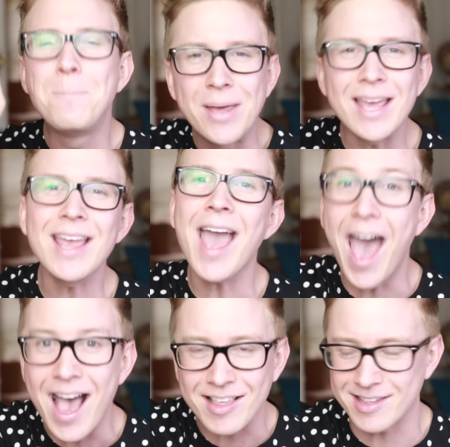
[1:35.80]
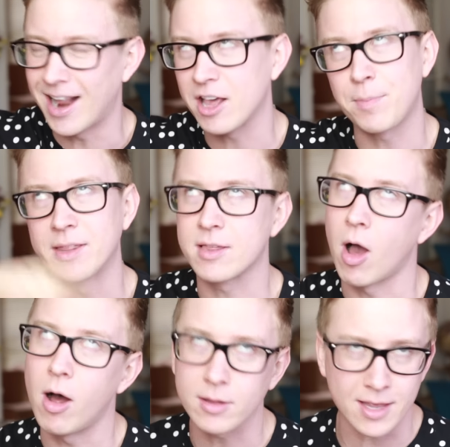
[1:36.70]
P.S. And I explained this
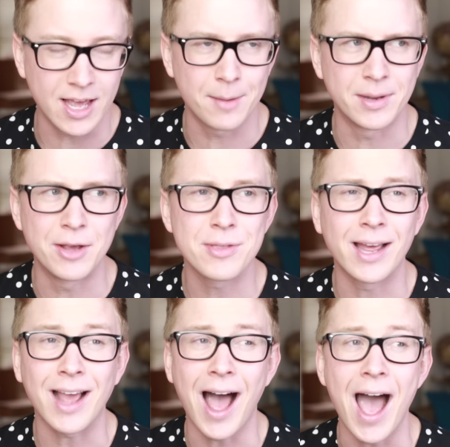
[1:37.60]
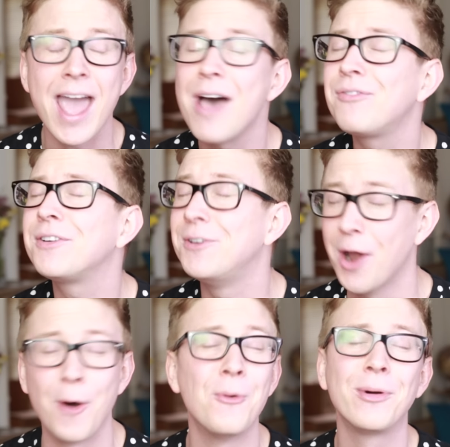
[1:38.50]
all to him and he was like, I have
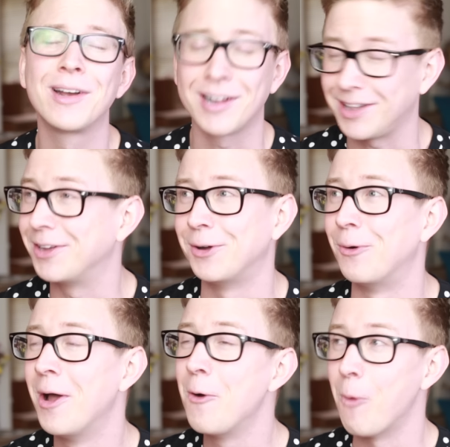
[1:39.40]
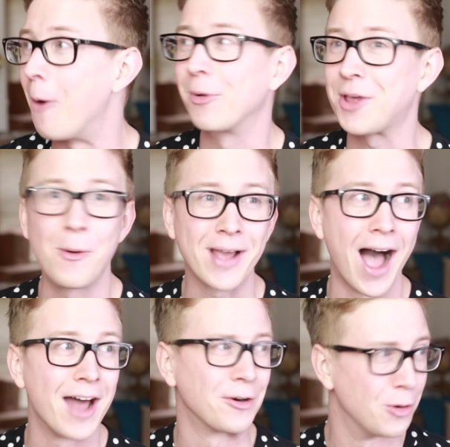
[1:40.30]
no clue what was going
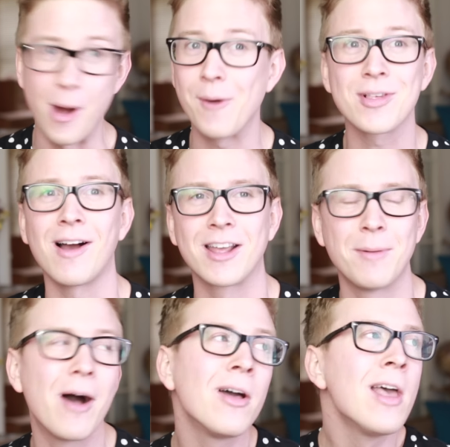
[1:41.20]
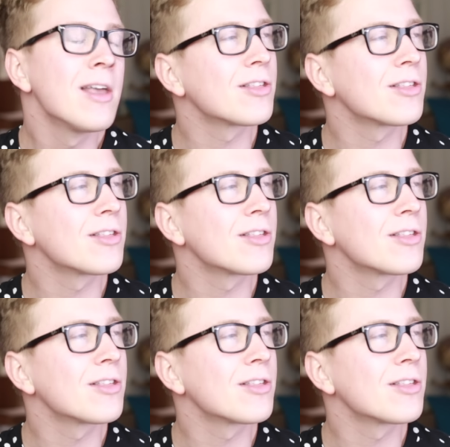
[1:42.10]
on or who I was talking about.